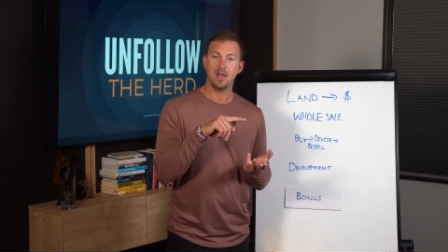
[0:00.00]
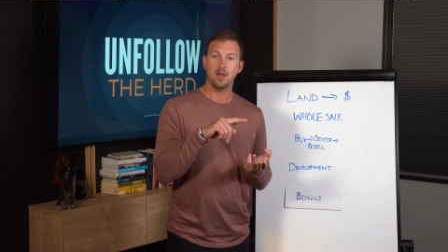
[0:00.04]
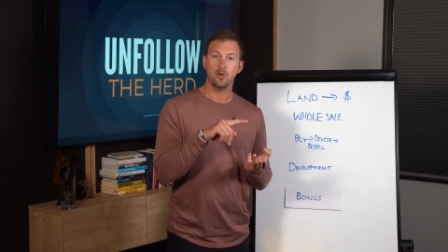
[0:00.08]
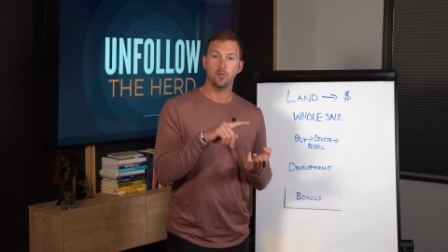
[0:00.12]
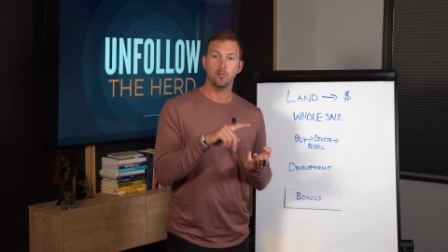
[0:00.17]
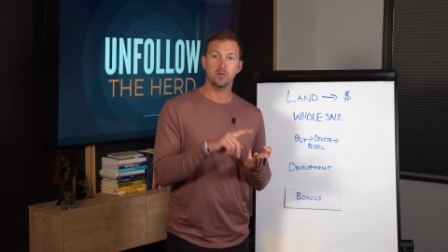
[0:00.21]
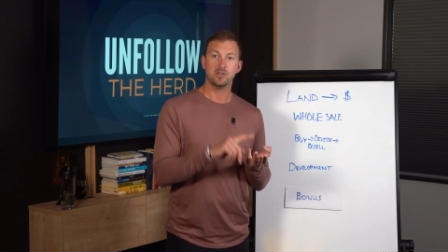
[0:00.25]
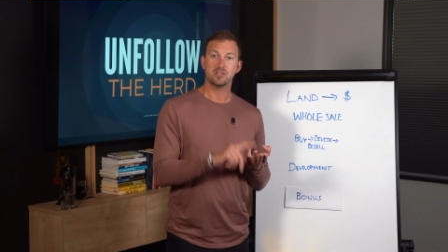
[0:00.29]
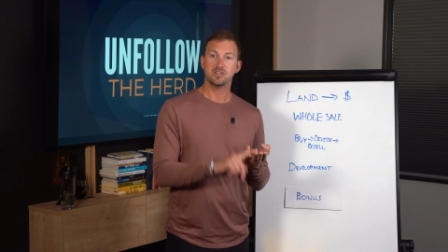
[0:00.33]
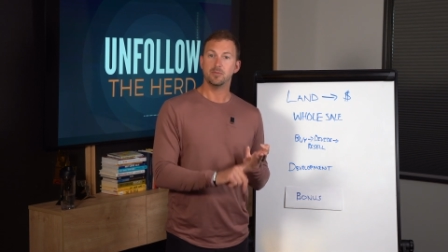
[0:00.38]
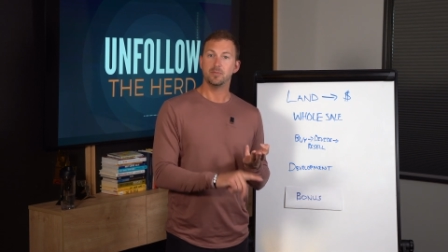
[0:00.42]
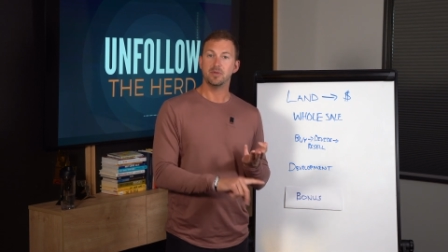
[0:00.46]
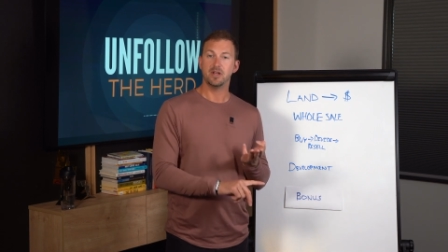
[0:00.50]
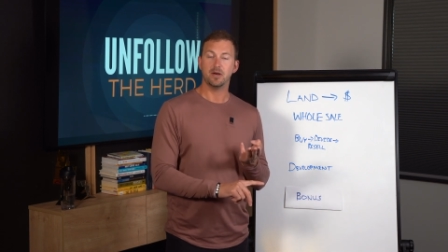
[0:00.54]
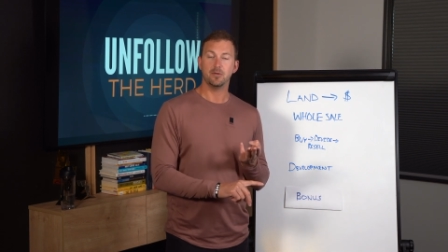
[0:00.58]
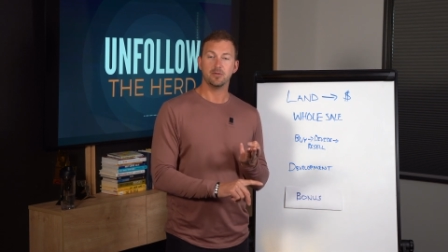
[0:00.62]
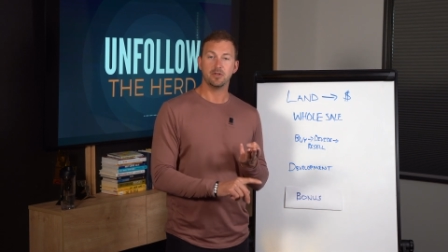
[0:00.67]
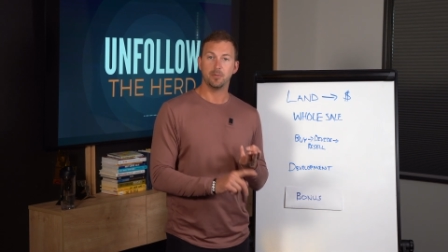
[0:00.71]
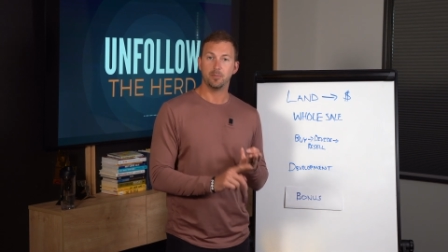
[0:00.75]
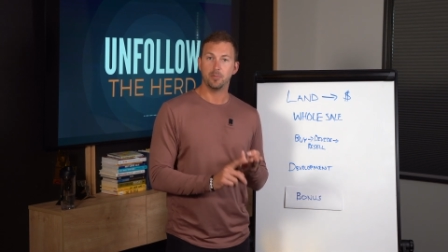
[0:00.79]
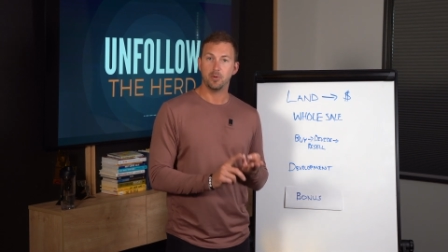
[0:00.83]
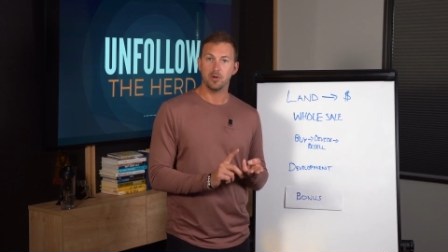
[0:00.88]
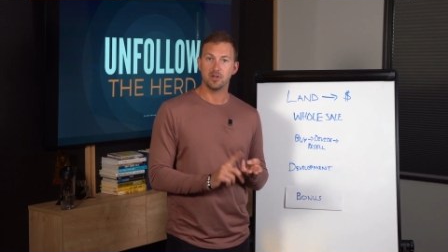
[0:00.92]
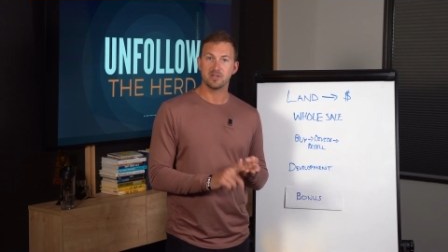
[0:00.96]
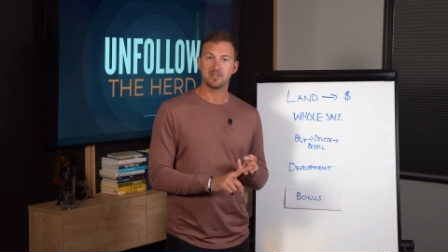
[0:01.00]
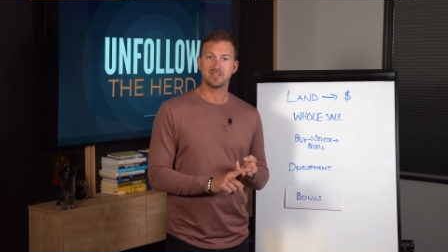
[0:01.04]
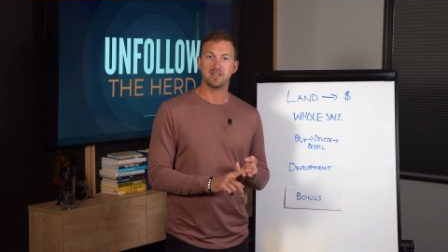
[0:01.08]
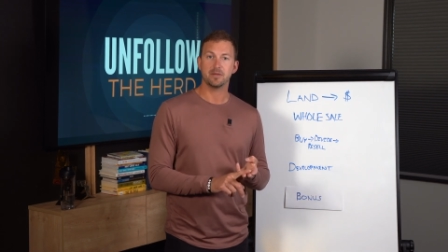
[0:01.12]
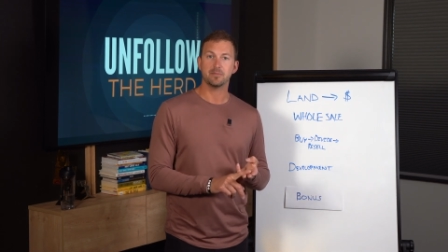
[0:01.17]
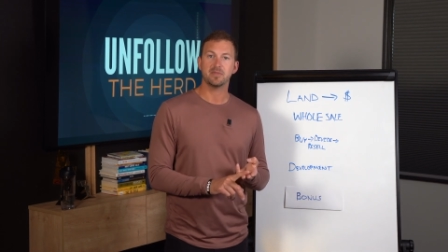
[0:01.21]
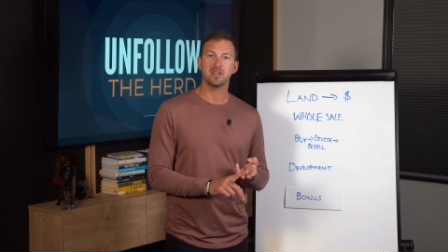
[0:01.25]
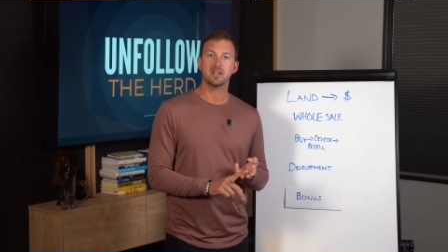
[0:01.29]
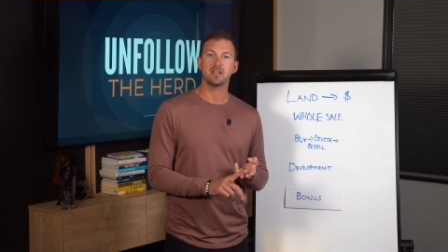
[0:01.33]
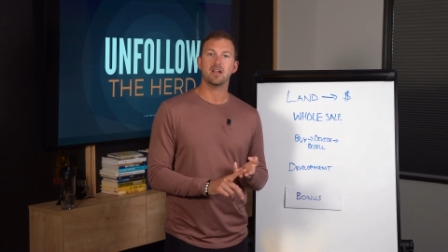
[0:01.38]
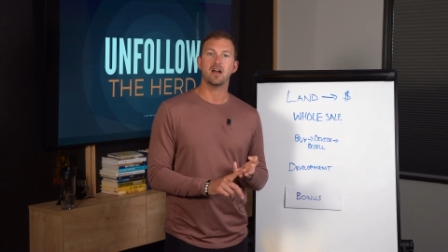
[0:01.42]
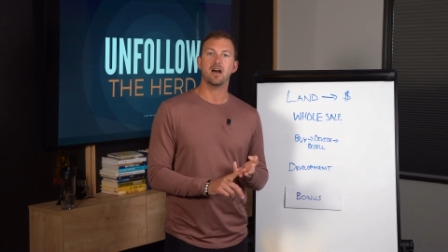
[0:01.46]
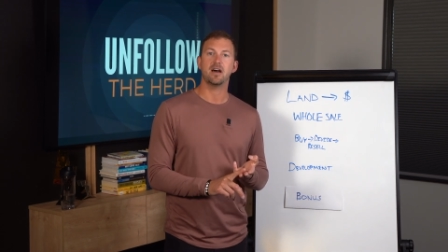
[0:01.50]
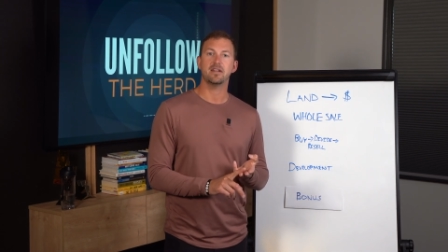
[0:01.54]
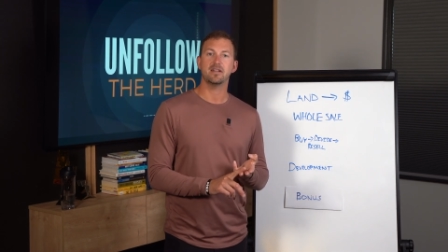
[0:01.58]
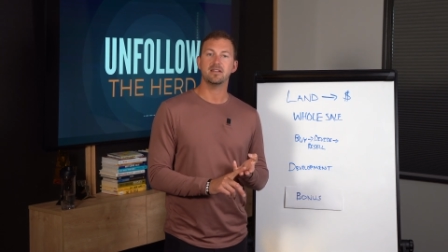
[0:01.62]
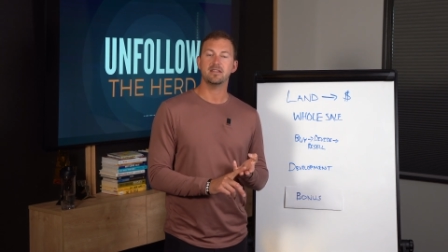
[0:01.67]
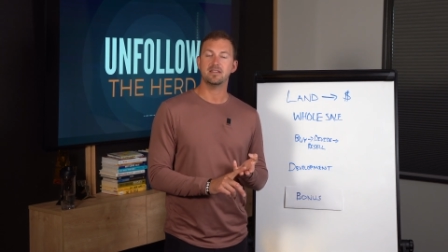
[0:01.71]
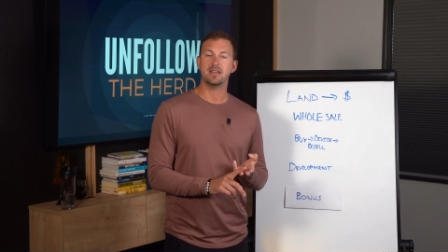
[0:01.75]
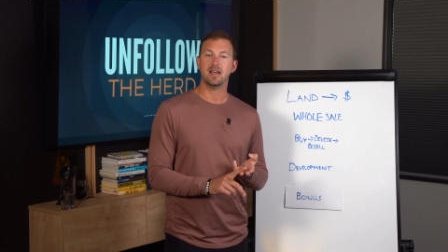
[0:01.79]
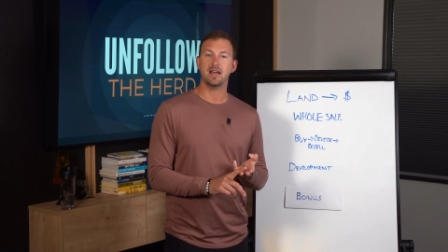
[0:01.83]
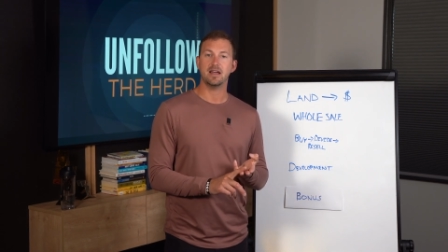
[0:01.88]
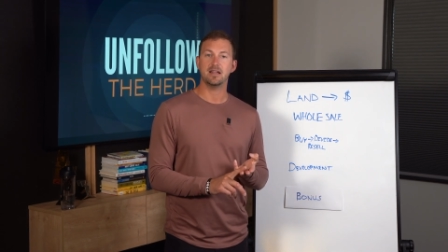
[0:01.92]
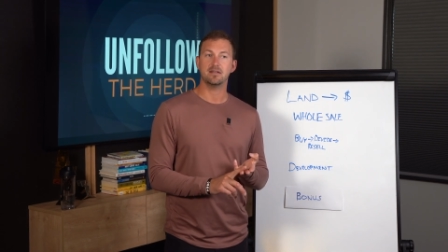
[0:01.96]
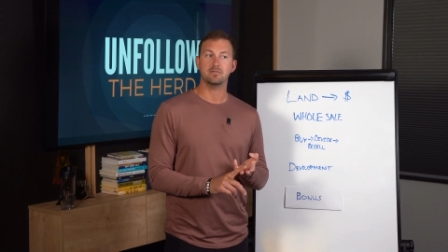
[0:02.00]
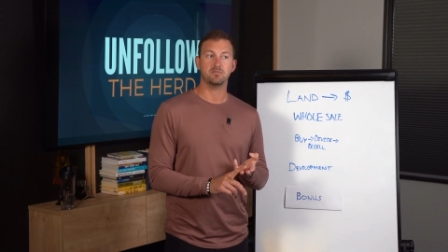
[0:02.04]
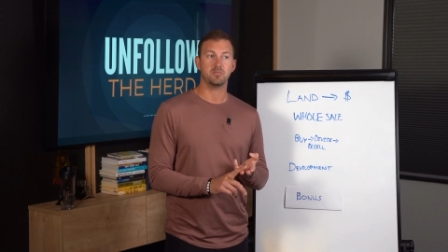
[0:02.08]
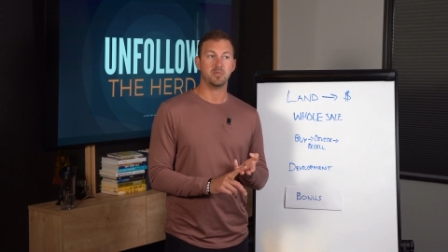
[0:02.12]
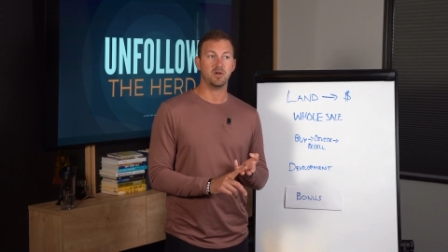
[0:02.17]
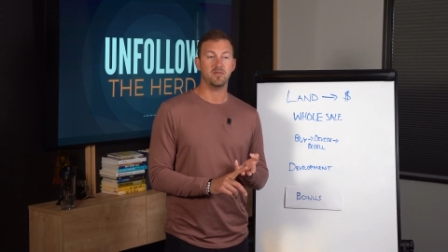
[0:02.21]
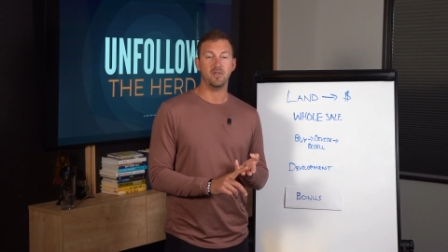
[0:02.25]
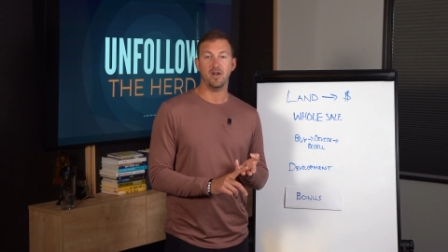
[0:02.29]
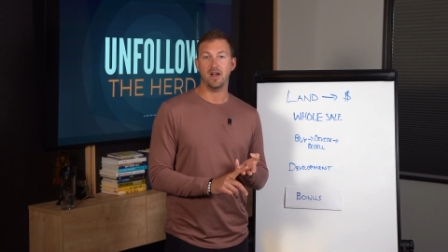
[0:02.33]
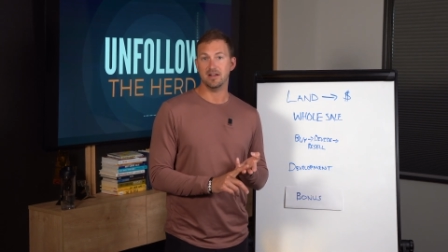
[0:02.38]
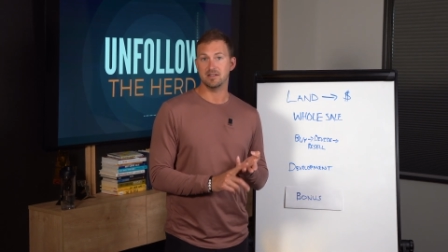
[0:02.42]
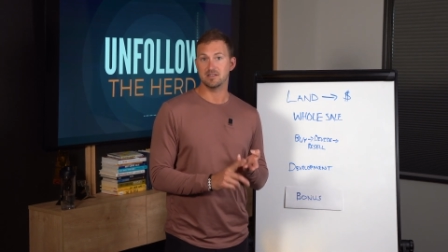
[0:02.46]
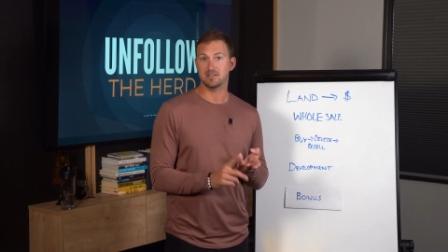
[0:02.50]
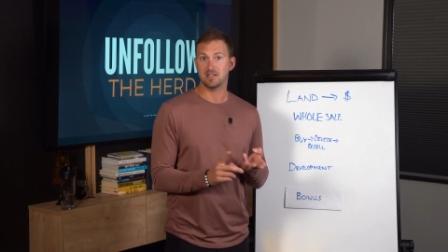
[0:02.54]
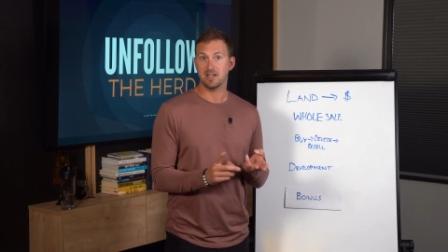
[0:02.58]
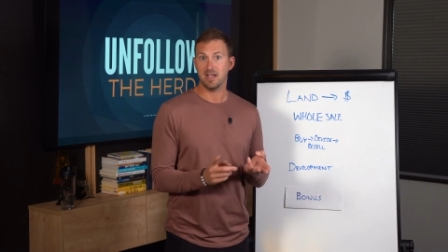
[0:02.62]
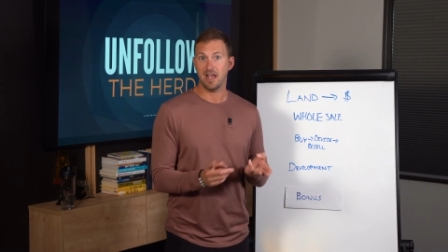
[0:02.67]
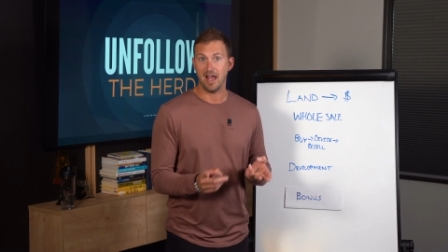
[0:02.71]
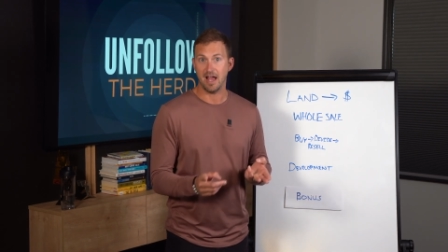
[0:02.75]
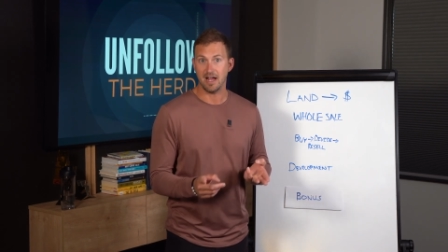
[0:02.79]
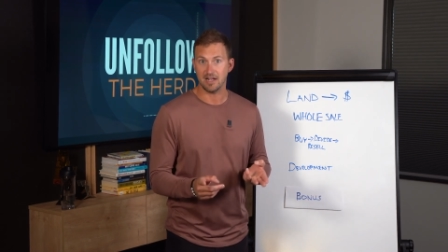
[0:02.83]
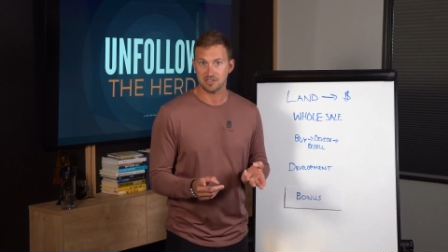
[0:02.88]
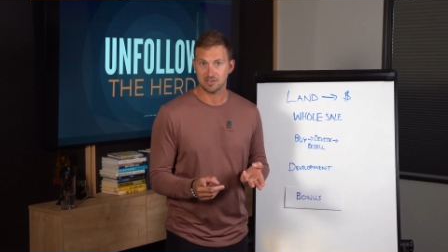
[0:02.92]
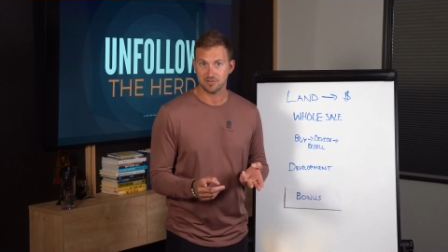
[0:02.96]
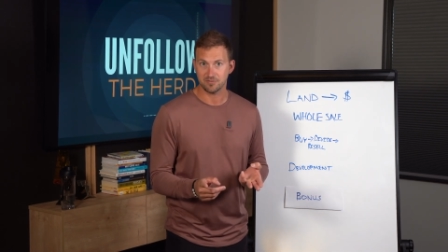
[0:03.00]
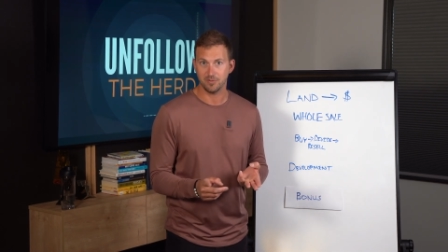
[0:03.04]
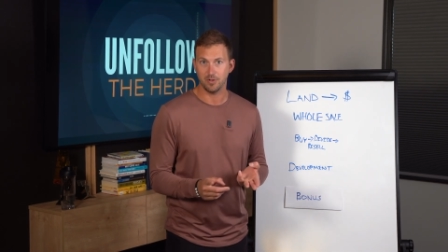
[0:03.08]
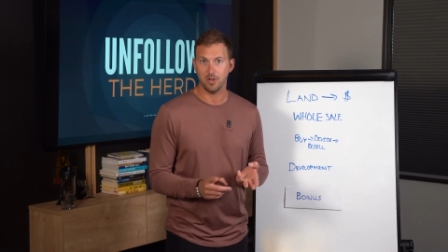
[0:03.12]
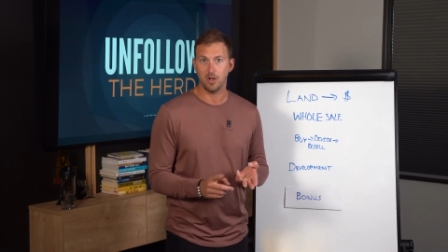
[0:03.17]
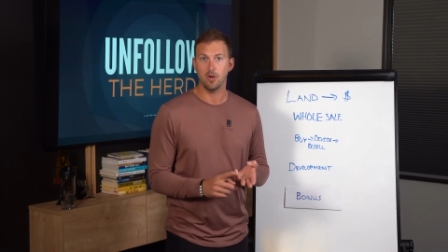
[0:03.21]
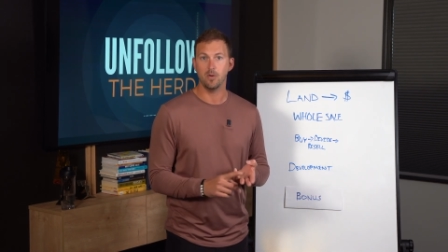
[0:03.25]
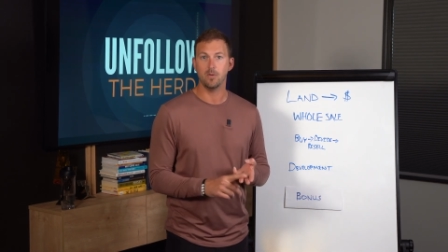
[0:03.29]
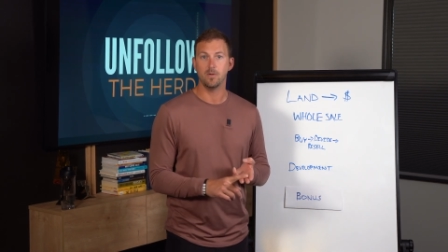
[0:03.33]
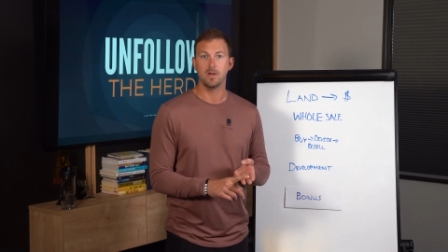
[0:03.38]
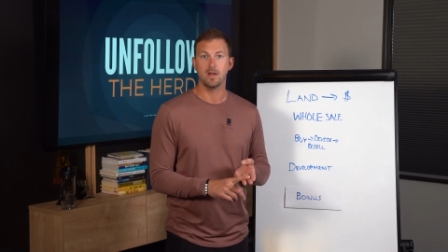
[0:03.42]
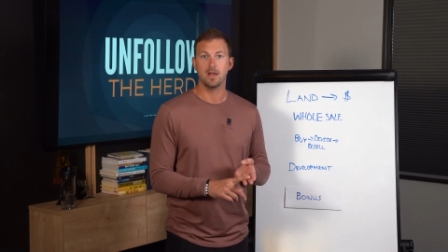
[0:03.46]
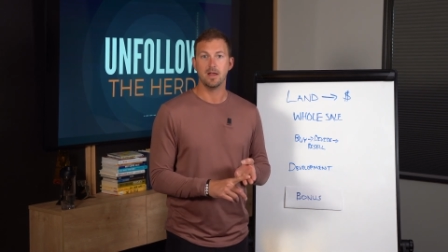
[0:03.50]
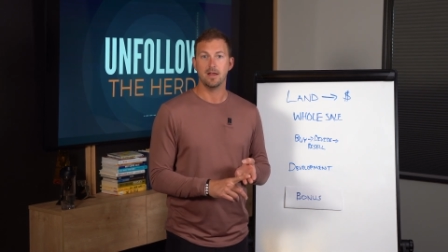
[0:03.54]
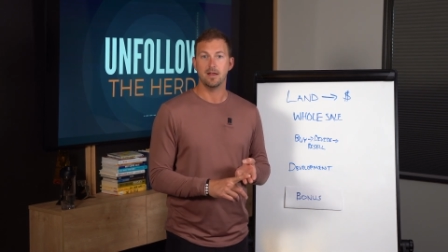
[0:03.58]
We should be able to put something on it that provides cash flow,